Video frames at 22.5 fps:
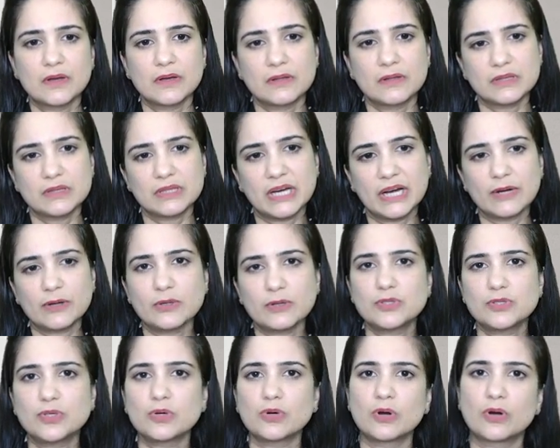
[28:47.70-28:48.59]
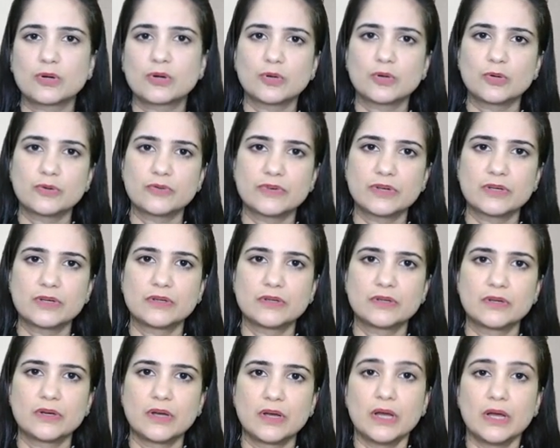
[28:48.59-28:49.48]
That also got over.
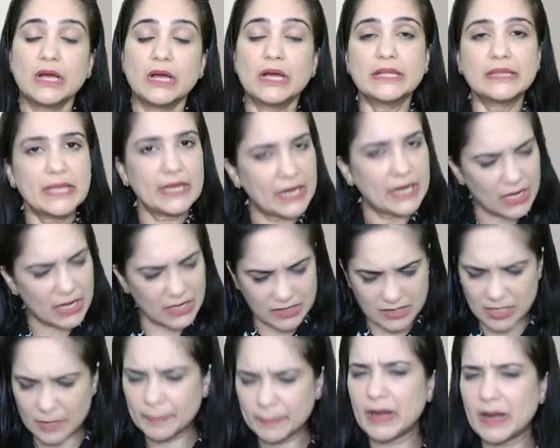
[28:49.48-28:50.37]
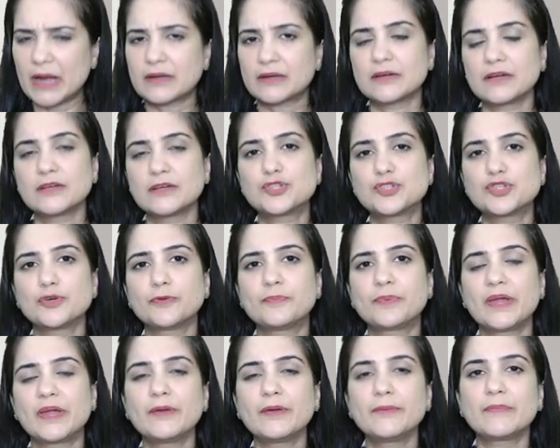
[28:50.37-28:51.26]
Then ask the partners to
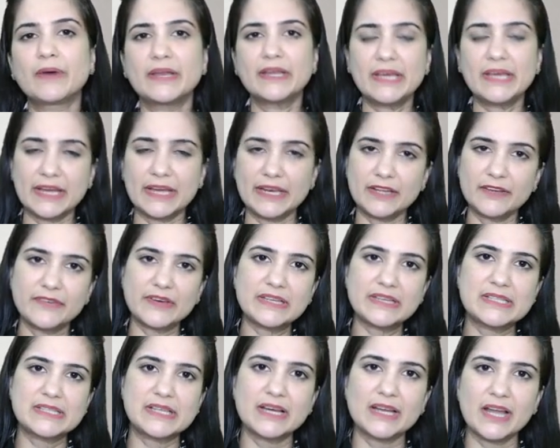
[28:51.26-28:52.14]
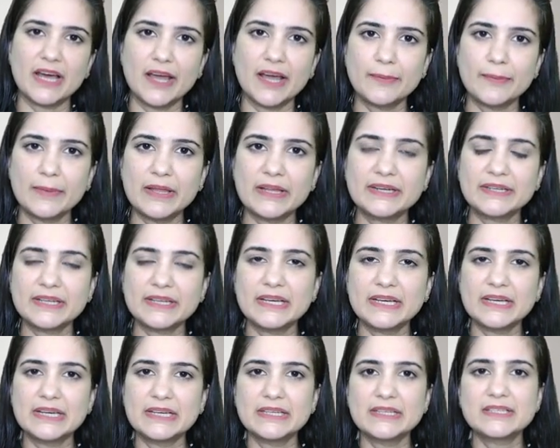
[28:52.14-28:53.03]
bring money. Anyways, their liability
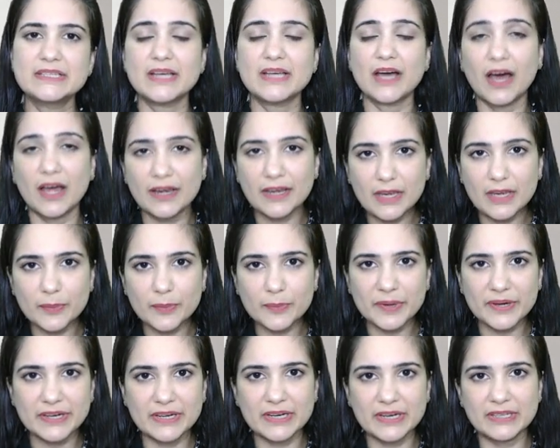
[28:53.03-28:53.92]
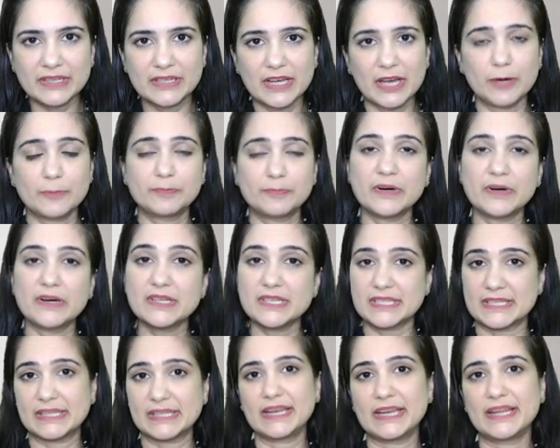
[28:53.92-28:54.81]
is unlimited. They are
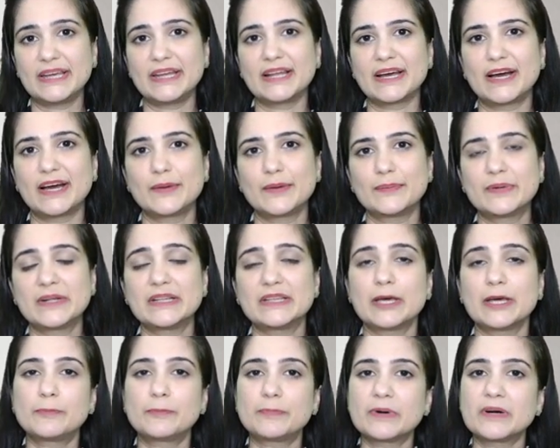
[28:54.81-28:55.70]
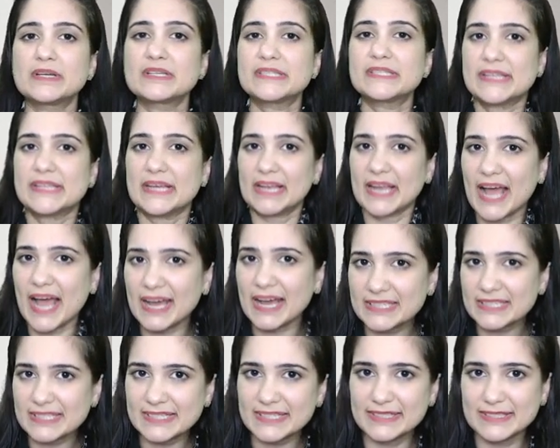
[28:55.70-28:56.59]
personally liable. Their personal
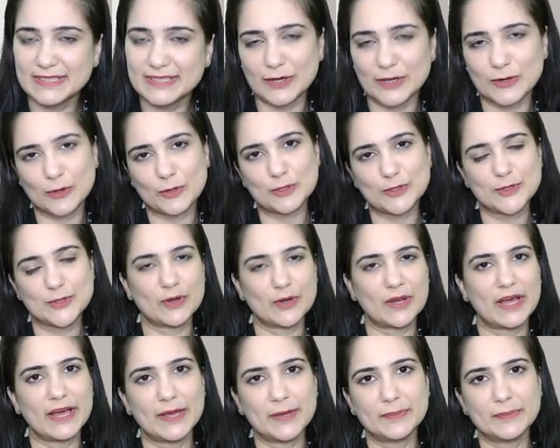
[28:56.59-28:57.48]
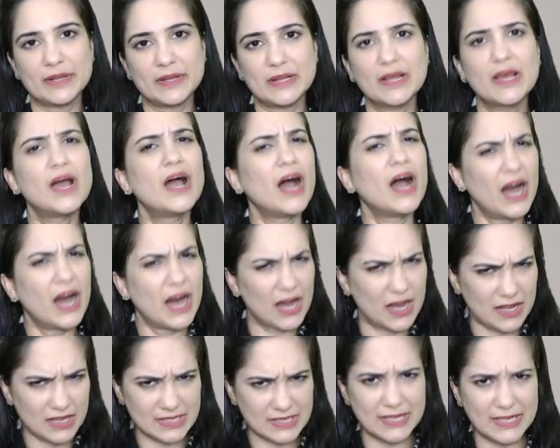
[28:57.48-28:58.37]
assets are also liable.
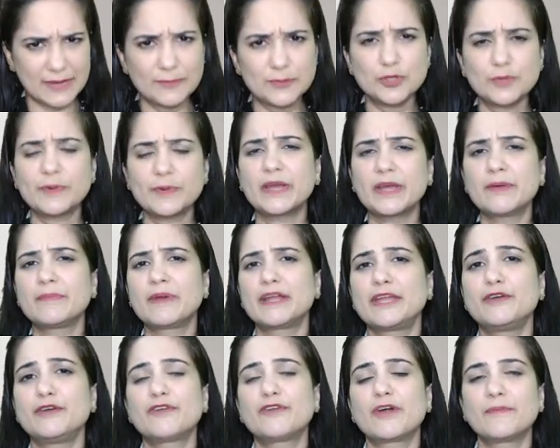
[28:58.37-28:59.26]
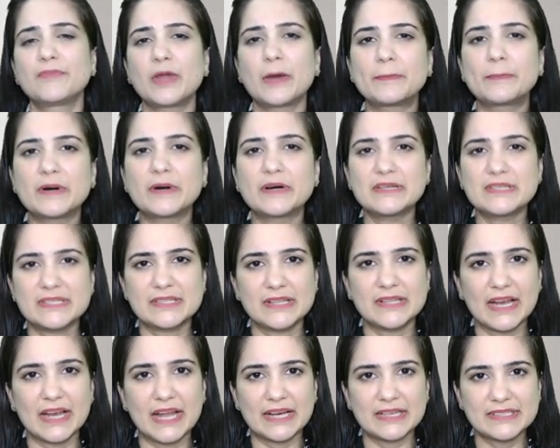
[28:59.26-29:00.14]
Ask them to bring money from their
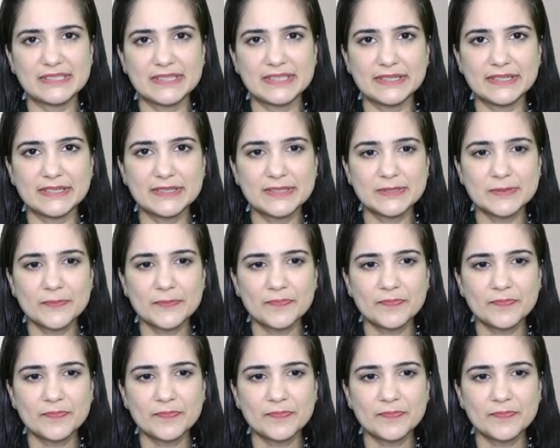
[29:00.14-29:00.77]
personal assets.